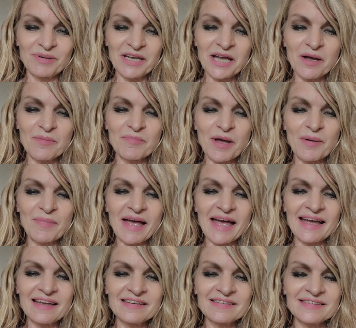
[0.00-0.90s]
pick up my
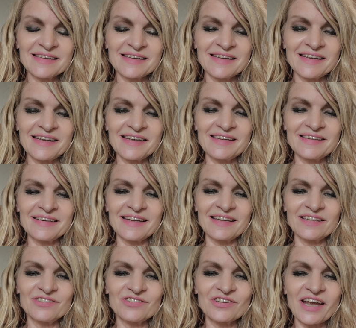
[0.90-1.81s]
magazine
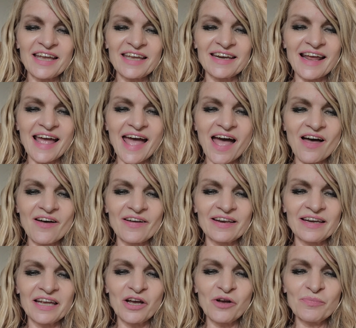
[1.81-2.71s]
and check it
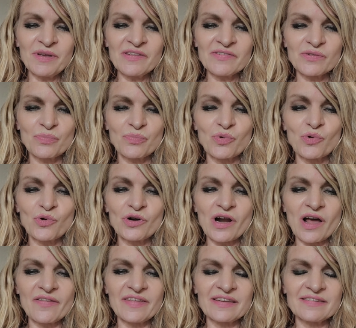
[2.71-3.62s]
out and help me
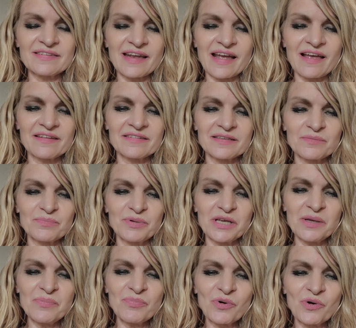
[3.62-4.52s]
support all these talented
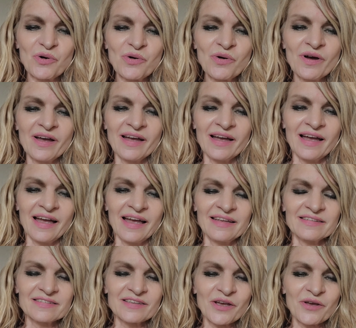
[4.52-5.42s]
people
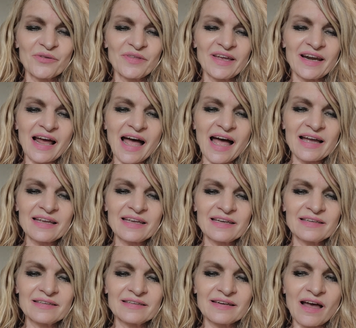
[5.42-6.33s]
so that I
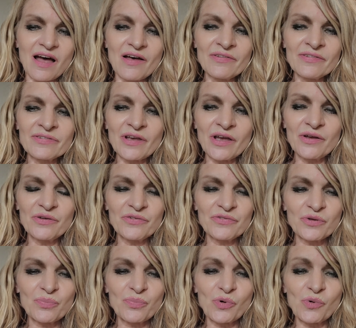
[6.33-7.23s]
can also
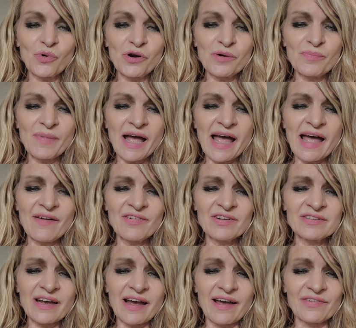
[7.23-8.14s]
support my
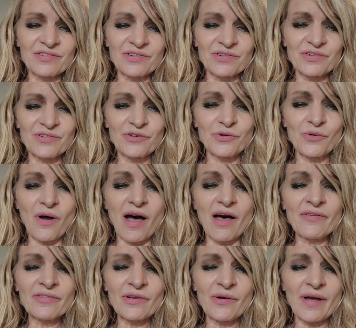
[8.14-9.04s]
advertisers who
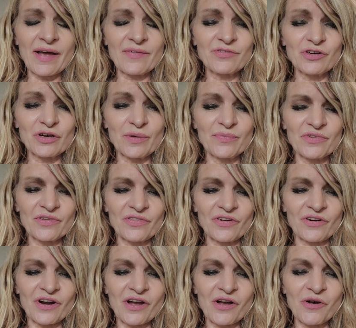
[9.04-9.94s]
also have dreams
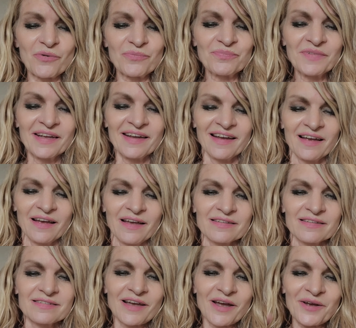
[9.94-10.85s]
of their own.
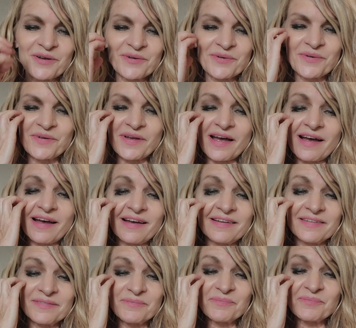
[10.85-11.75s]

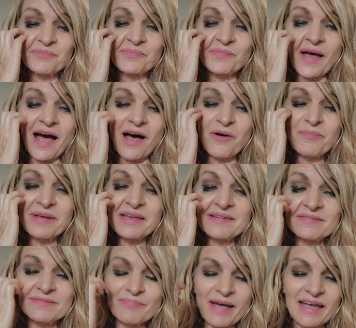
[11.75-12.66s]
So, I'll
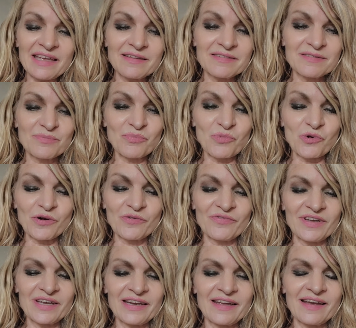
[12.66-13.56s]
be making some
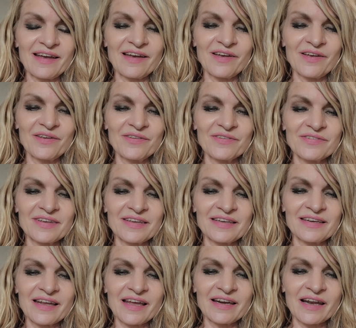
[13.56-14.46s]
more videos
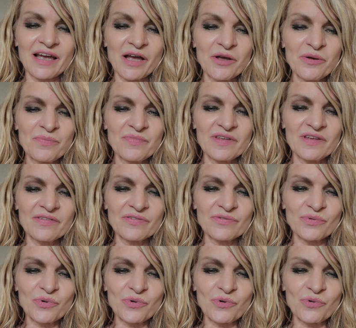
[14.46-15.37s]
and hope
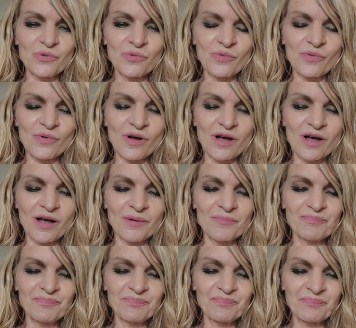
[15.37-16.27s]
this
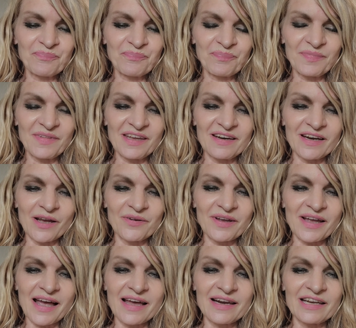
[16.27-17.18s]
will, you
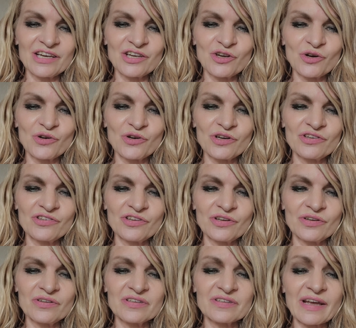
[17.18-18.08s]
know, kind of
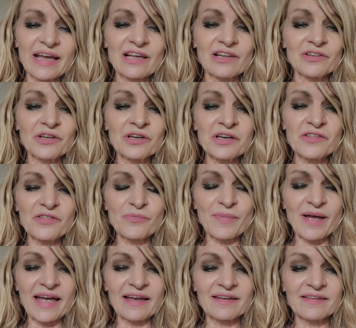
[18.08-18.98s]
encourage you to take a look at
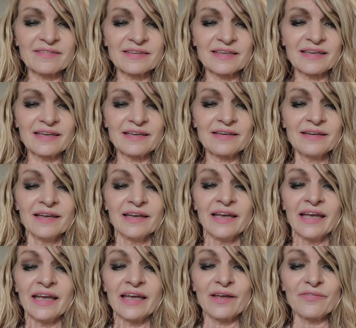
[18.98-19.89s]
the magazine
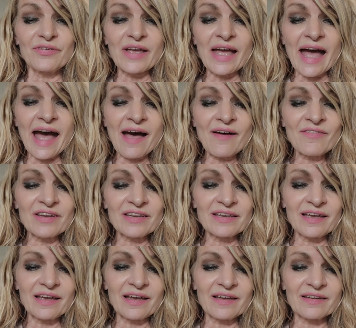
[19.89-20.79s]
if you
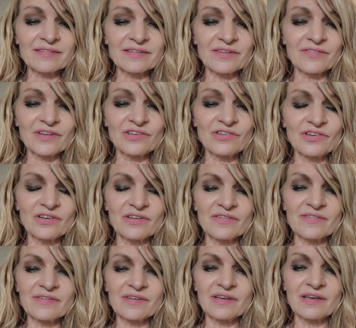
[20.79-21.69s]
haven't yet, so that you
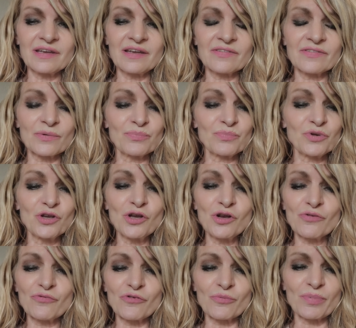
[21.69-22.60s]
can see it's a
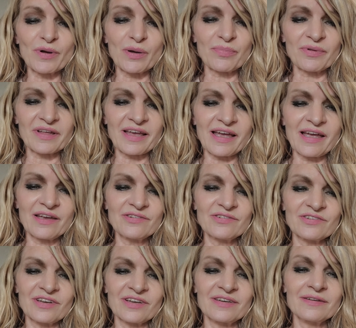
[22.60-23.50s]
beautiful
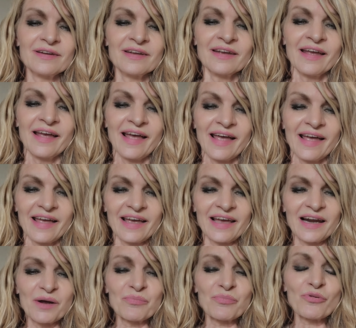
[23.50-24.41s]
publication,
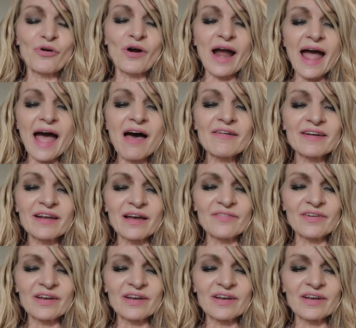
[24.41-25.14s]
and I'm proud